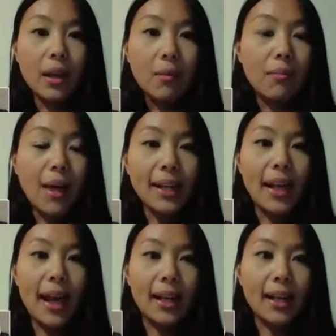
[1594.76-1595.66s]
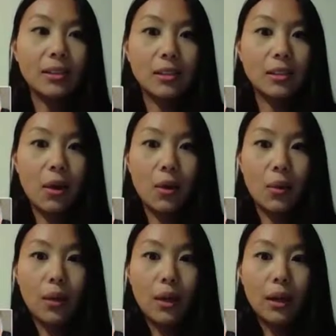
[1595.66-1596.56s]
met yet. And
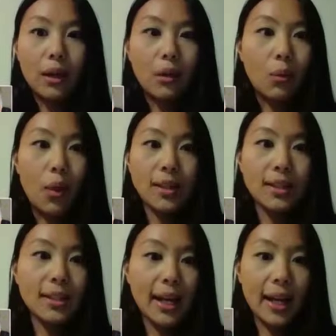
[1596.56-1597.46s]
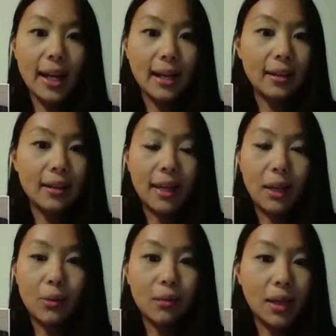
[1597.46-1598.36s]
so, one day they
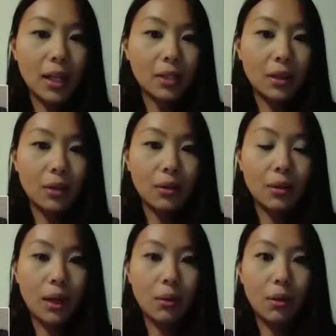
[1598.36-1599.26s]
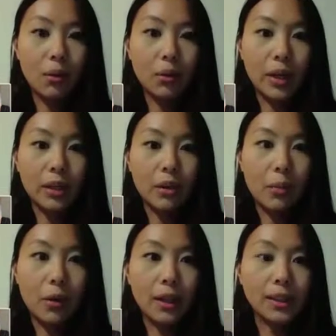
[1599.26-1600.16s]
will meet you, they will read your
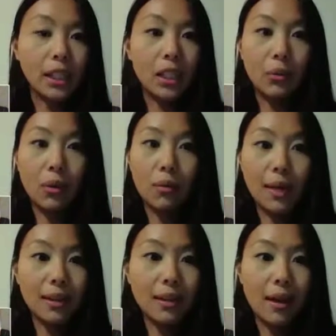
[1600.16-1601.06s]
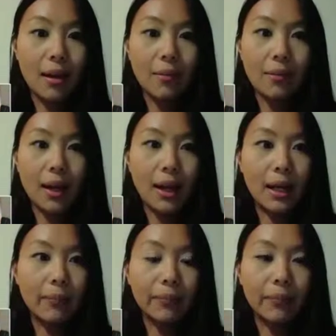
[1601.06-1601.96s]
books, and you will meet them,
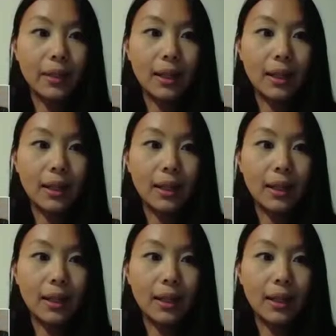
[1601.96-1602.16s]
and